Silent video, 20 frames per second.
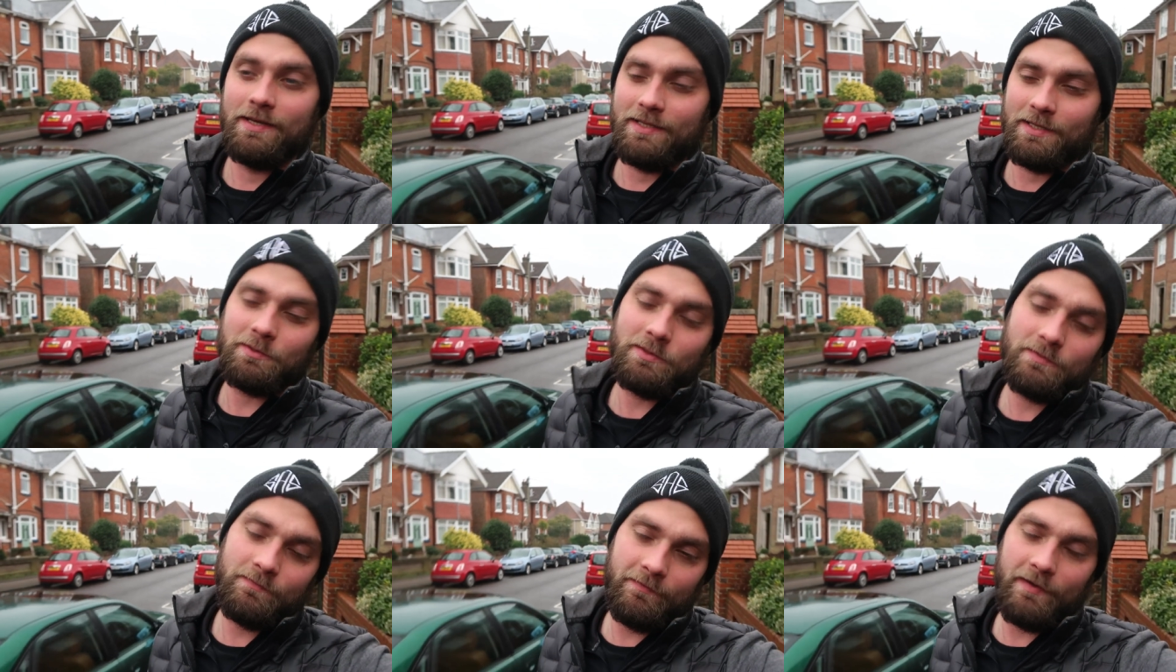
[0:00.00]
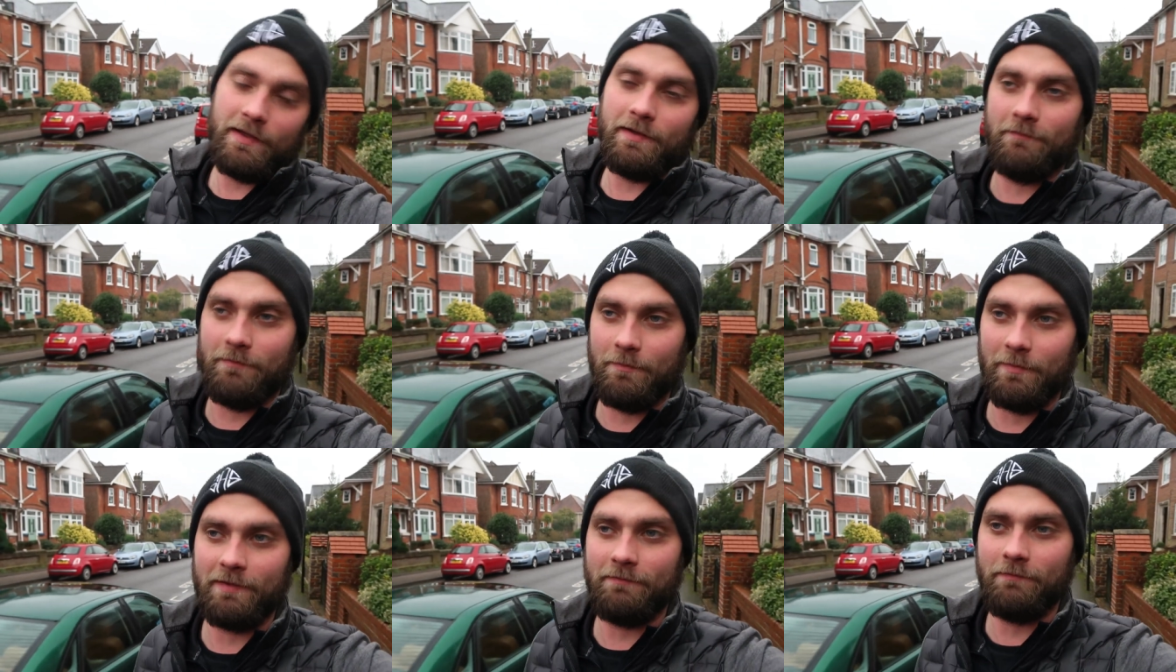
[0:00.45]
That was
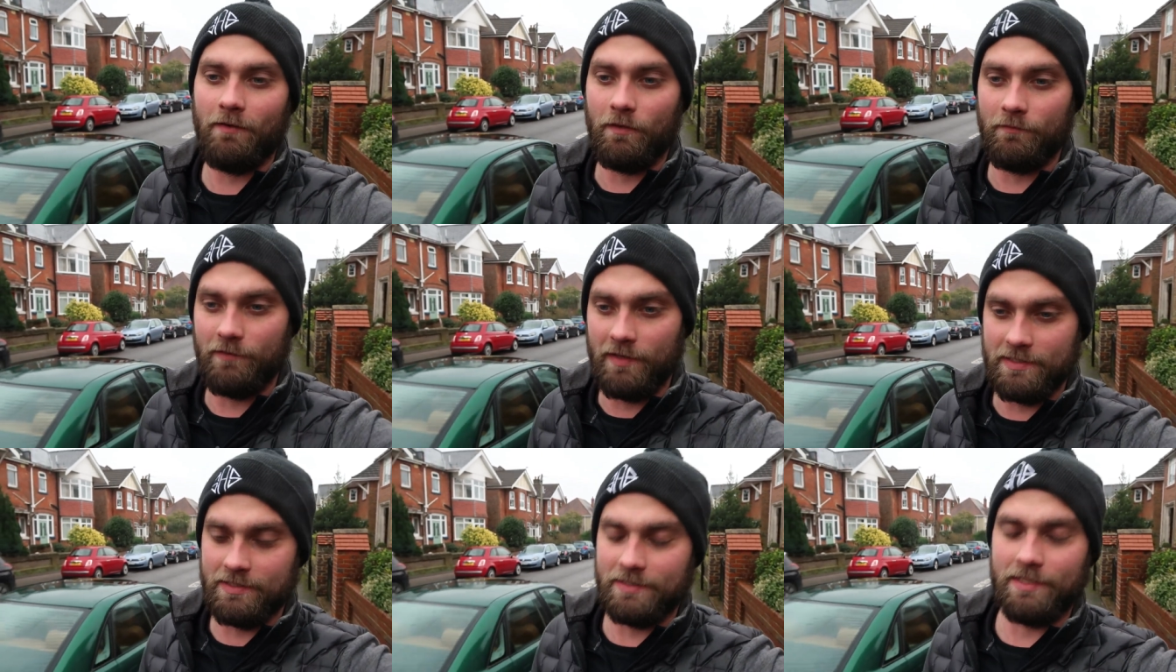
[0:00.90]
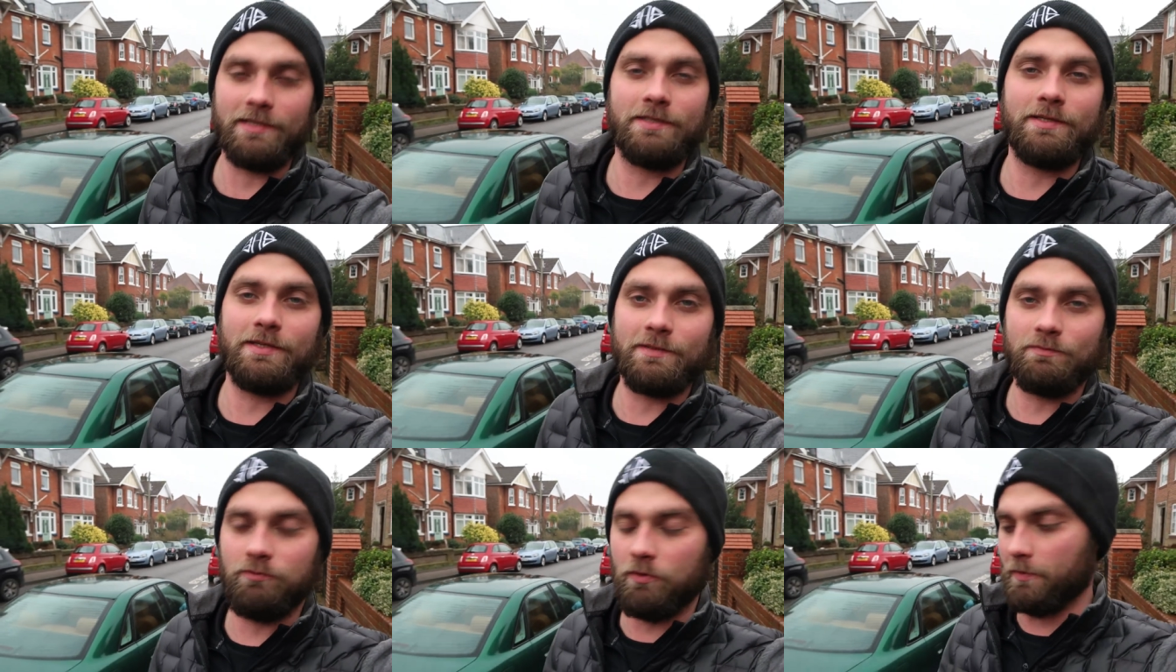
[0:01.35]
fitted for me five years ago,
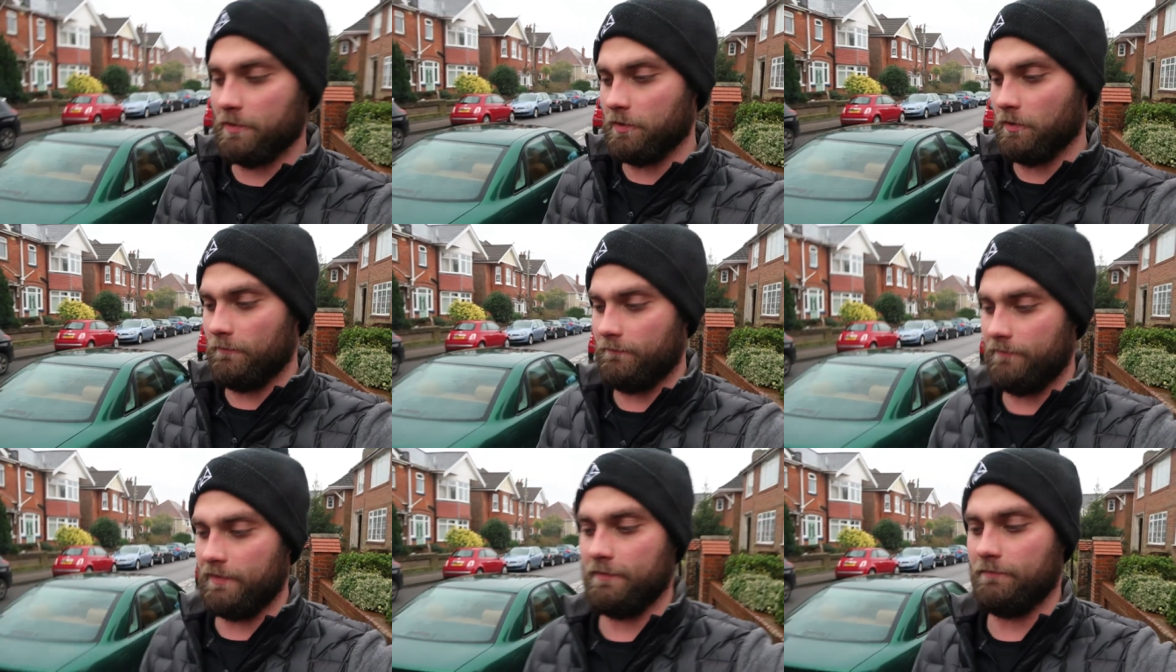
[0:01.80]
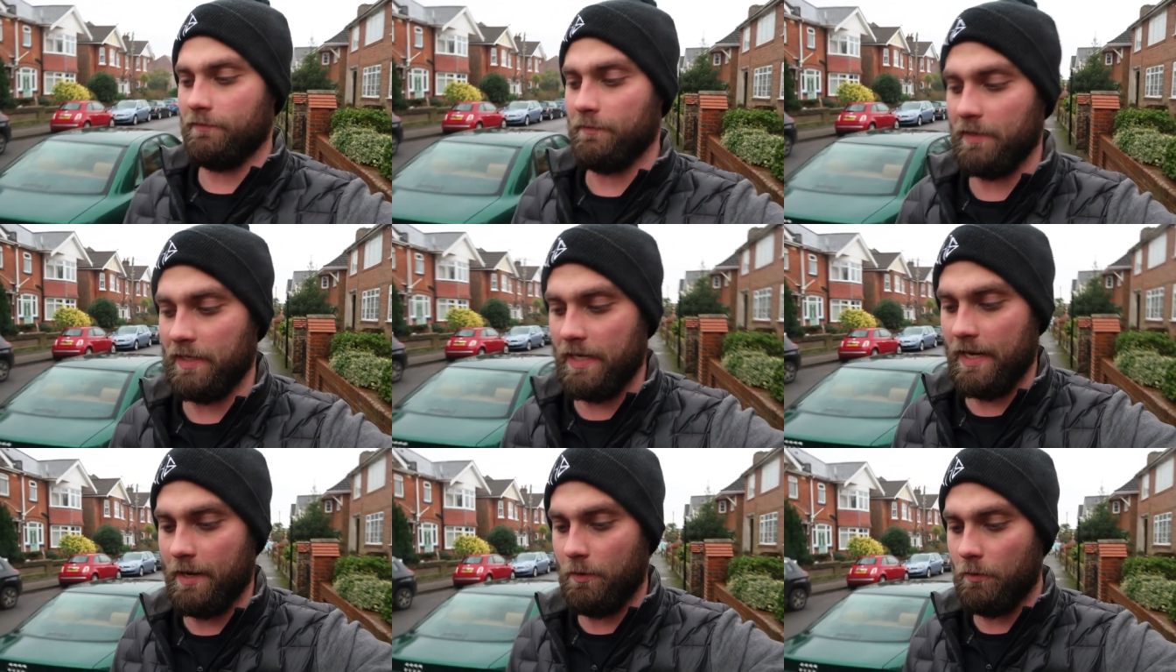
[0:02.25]
so it's probably not fitted for
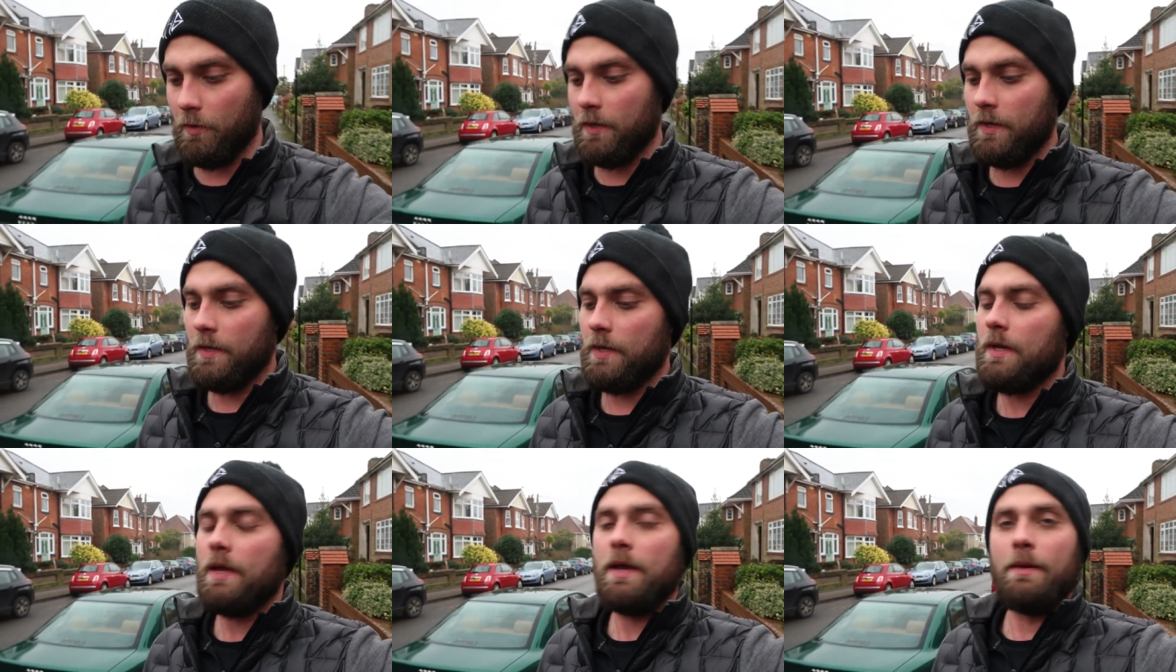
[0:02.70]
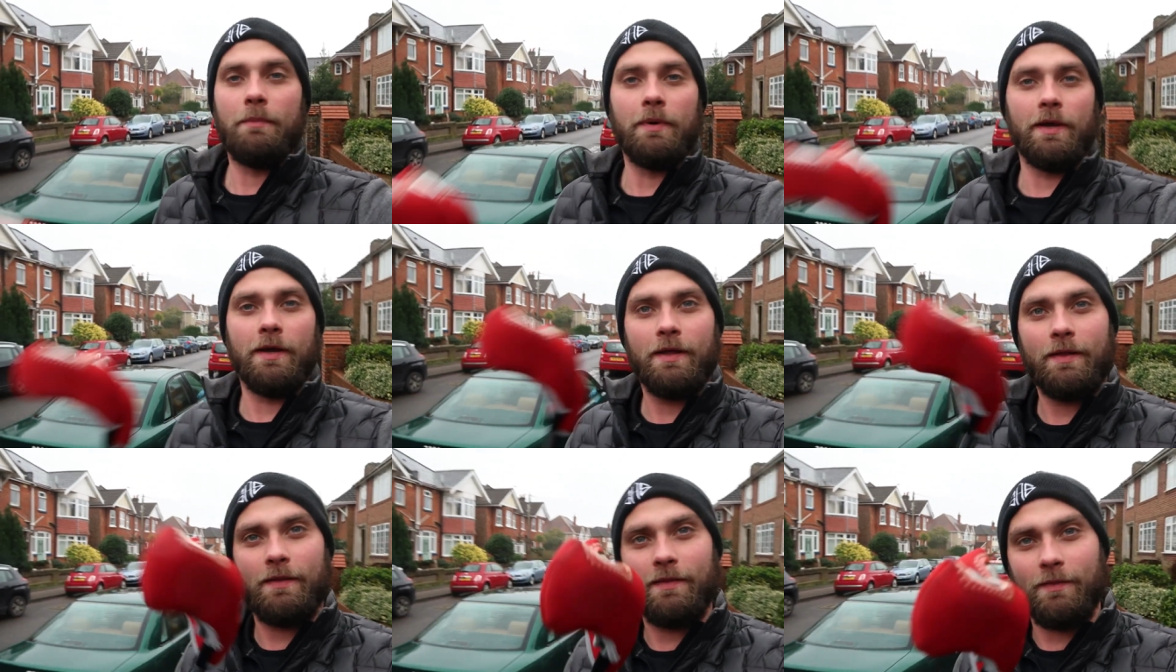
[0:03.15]
me now,
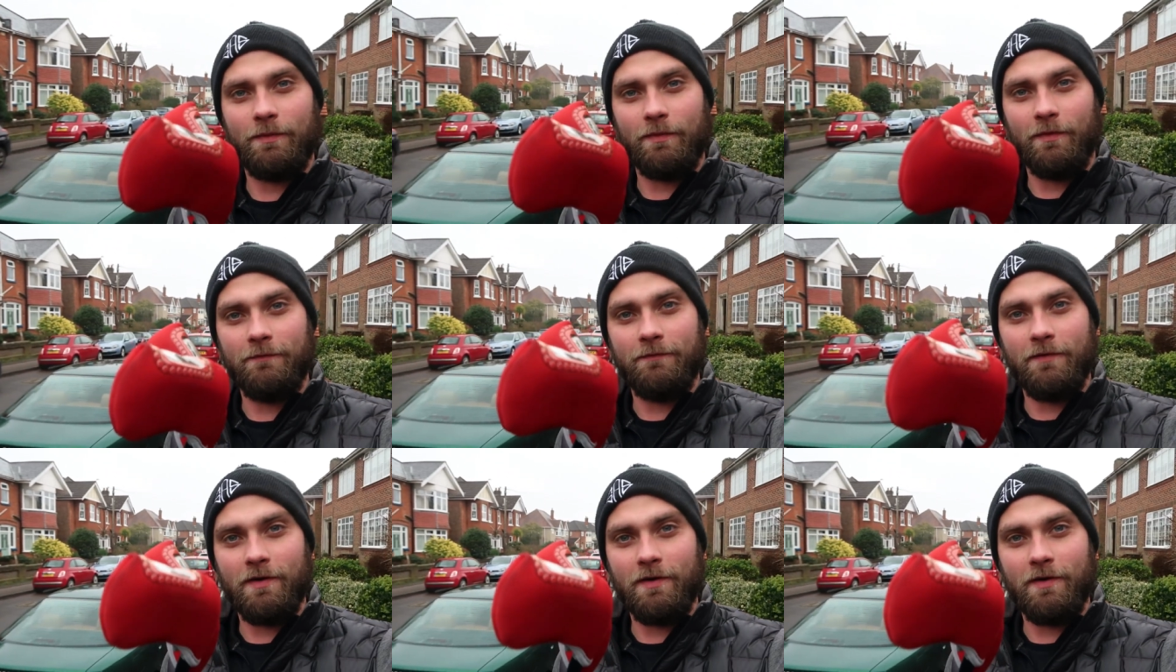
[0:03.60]
but the